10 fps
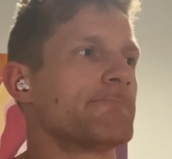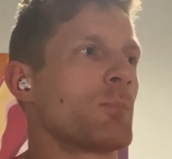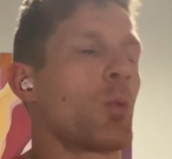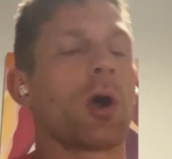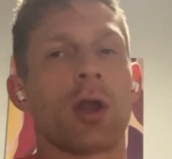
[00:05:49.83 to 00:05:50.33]

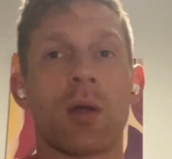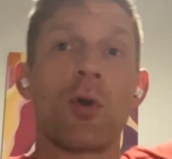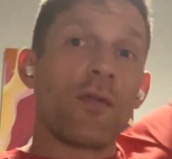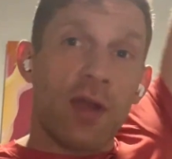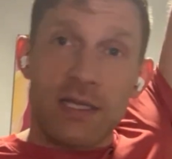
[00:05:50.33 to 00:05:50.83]
one arm
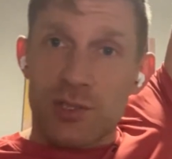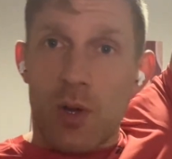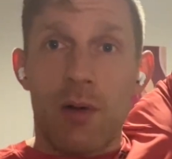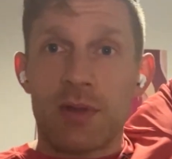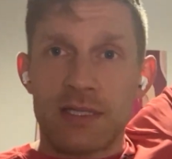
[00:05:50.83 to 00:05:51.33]
overhead
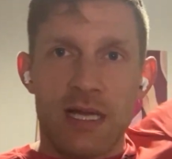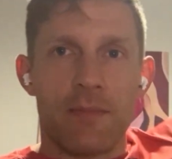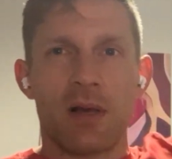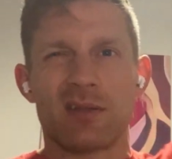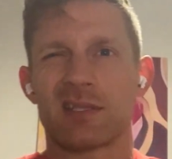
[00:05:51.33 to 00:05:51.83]
squat with a
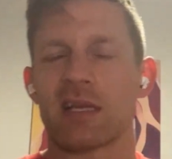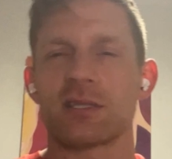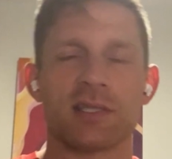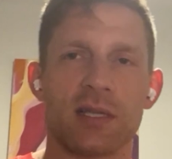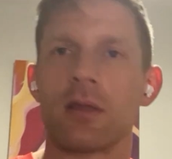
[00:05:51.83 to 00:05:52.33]
dumbbell. It's like
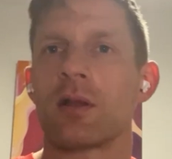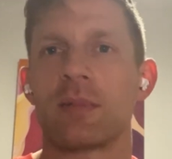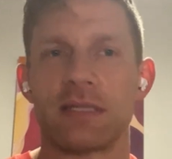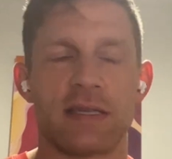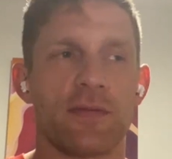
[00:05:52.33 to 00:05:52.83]
just a little
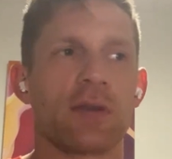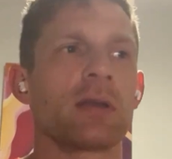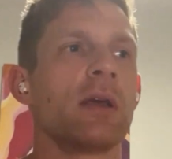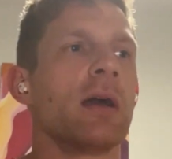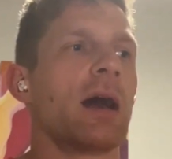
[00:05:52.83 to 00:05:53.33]
bit
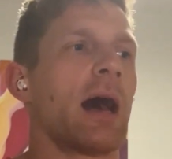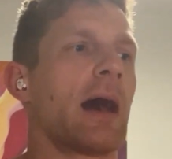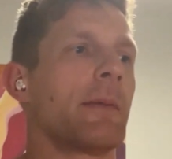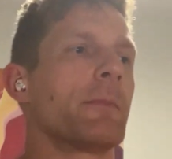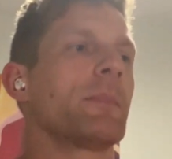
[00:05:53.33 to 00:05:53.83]
different,
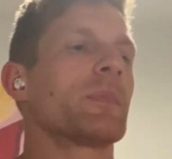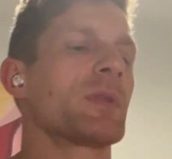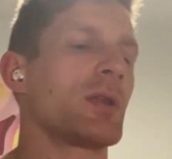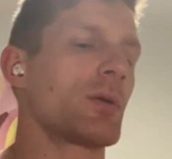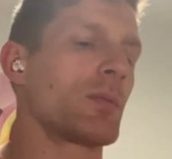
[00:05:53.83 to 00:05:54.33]

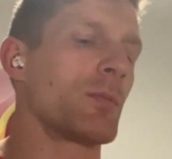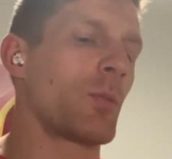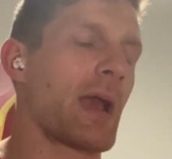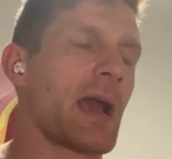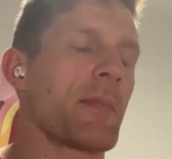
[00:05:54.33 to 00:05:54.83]

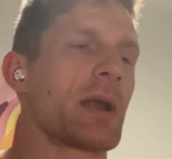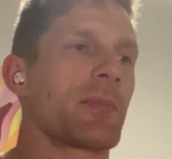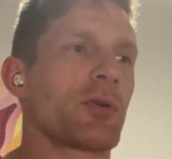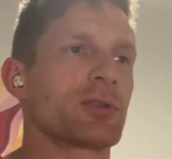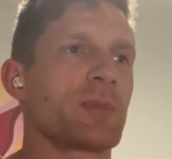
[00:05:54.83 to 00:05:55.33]
way I might
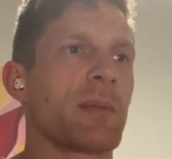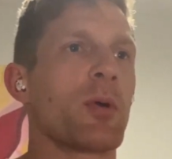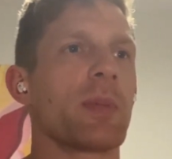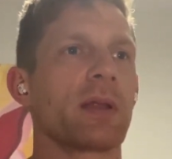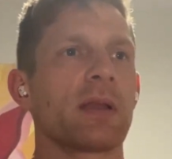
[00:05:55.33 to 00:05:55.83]
approach my
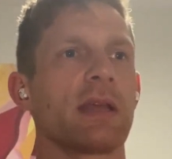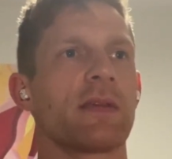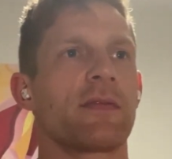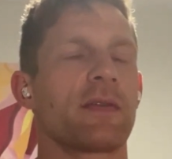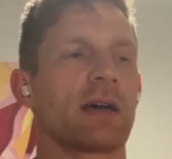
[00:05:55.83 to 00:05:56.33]
mobility.
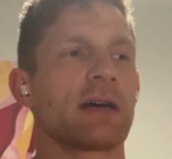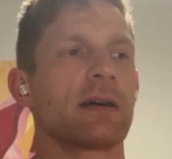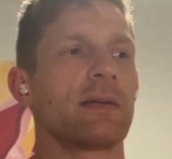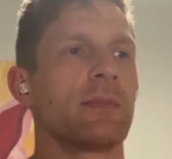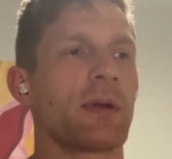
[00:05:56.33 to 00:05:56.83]
If
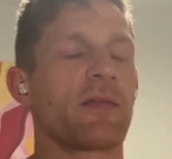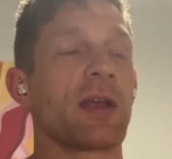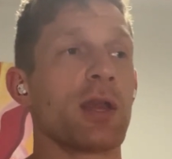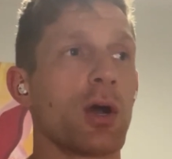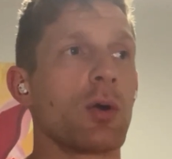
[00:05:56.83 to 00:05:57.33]

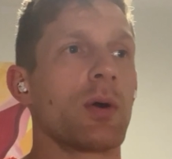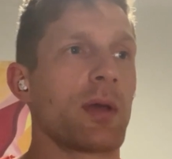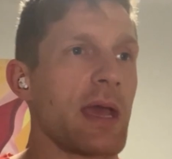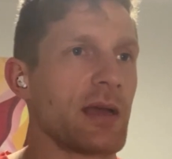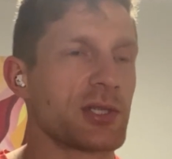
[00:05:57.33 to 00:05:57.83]
I know,
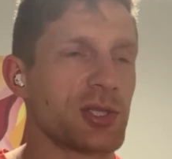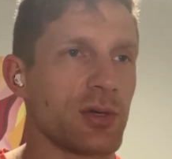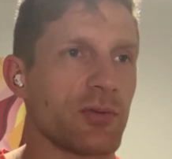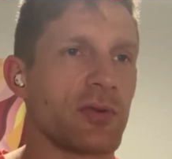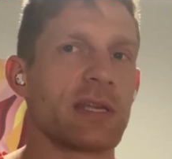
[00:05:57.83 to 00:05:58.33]
okay,
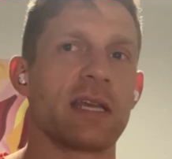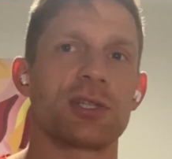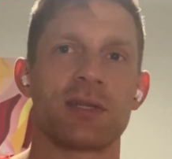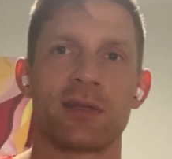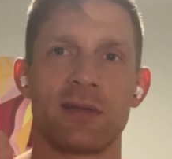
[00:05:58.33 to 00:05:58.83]
external
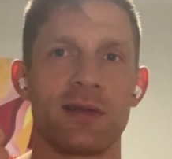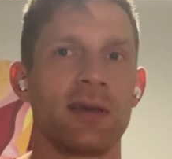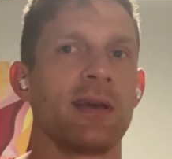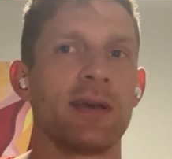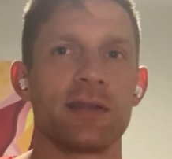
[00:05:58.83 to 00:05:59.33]
rotation,
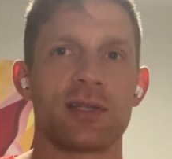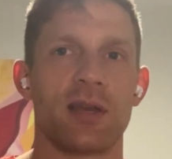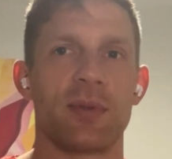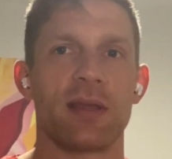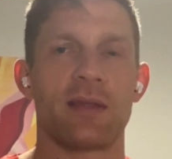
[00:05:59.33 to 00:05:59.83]
it's
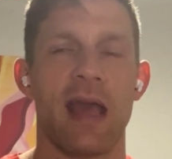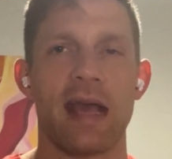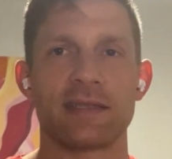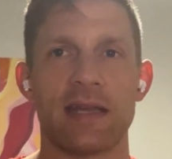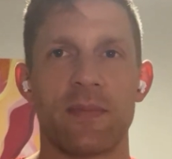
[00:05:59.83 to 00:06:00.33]
going to be the
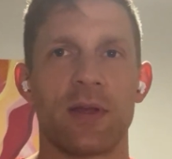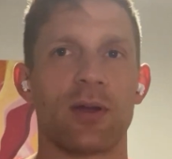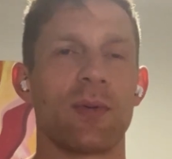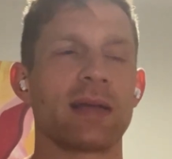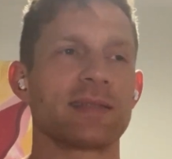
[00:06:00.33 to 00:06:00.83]
handstand
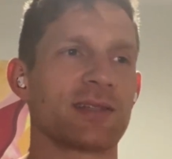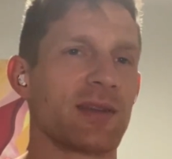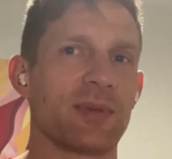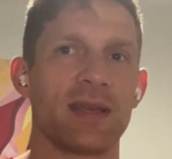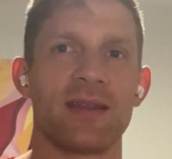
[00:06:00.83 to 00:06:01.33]
pirouettes, it's
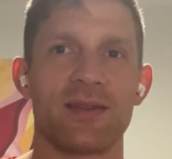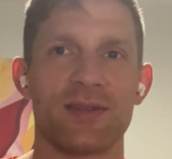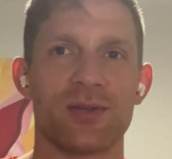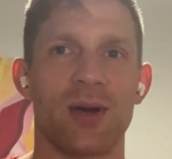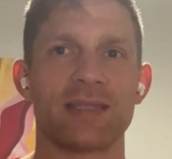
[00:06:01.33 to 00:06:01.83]
going to be the
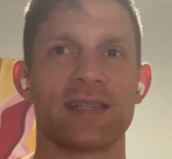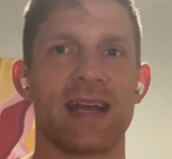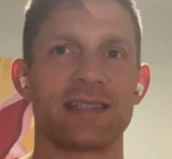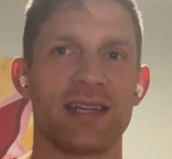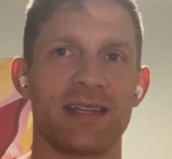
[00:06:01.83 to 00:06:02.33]
squat
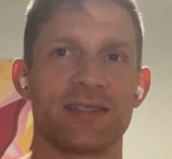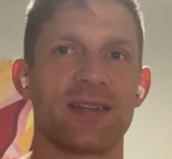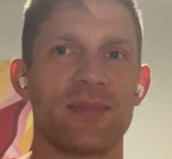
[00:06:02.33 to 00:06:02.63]
snatch, and it's going